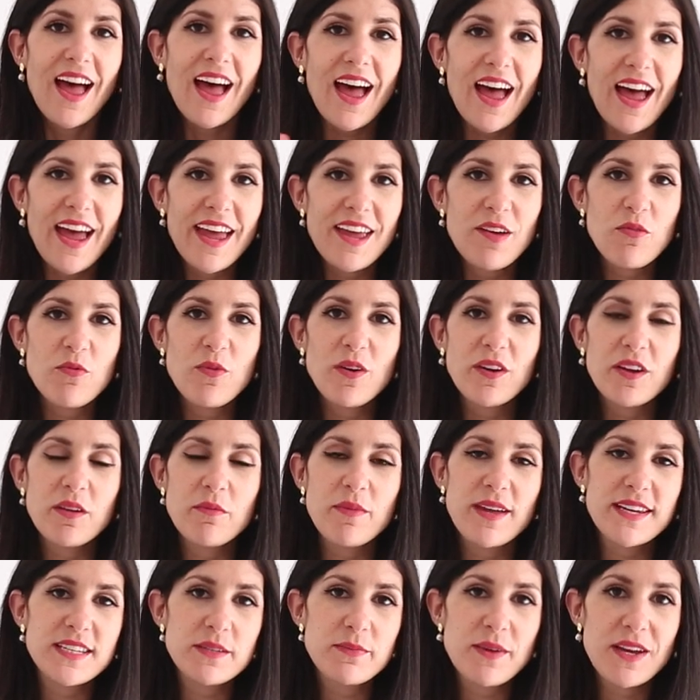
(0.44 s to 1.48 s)
Hi and
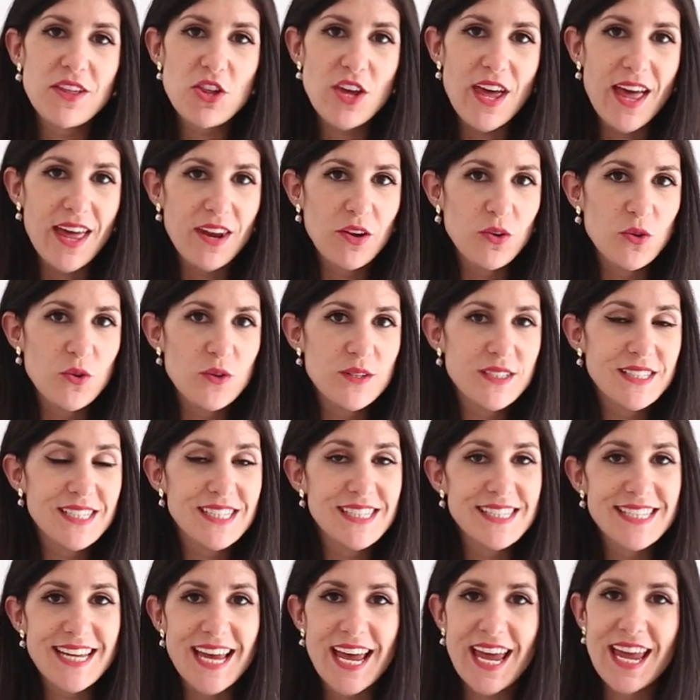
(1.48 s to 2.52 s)
welcome back to my channel.
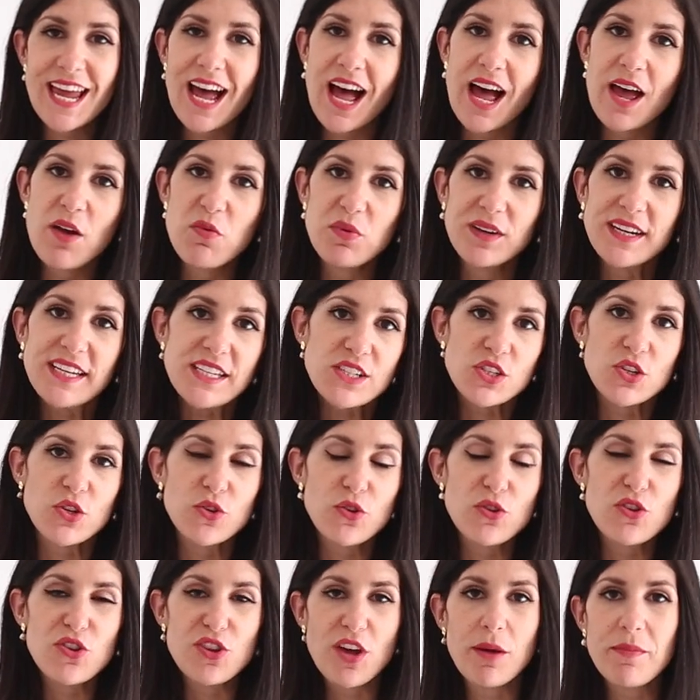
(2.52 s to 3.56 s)
Today I wanted
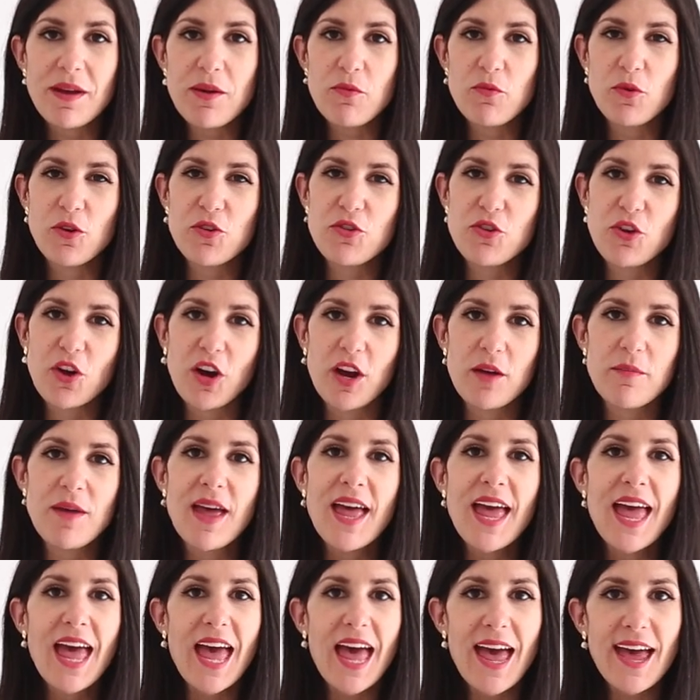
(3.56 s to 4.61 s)
to shop my wardrobe
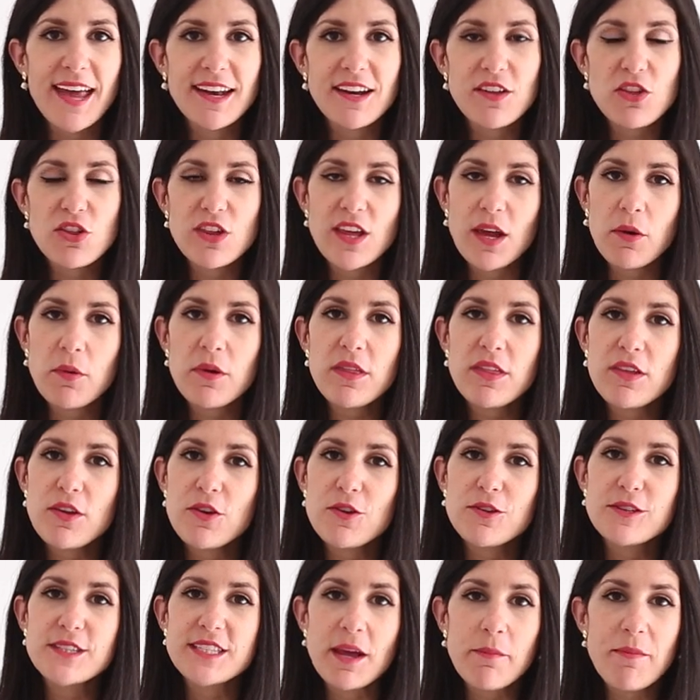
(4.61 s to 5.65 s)
and share with
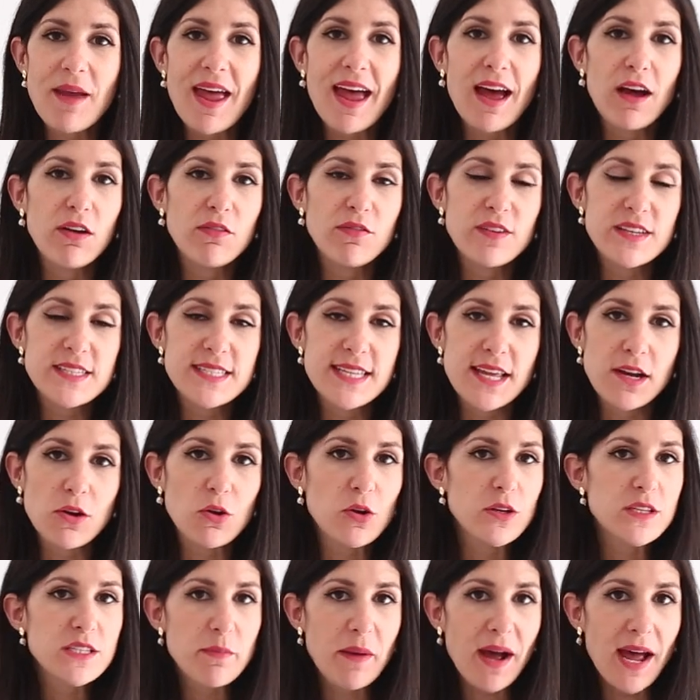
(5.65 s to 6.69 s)
you some outfits that
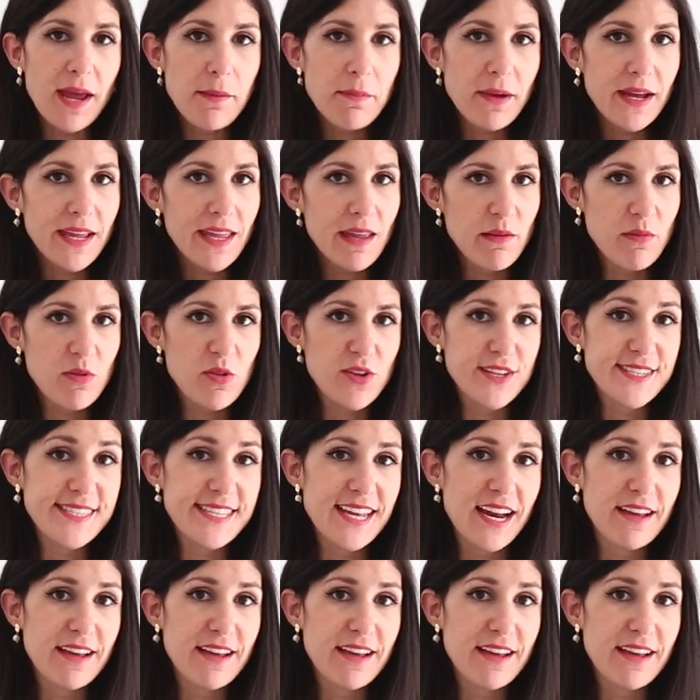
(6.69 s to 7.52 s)
are inspired by images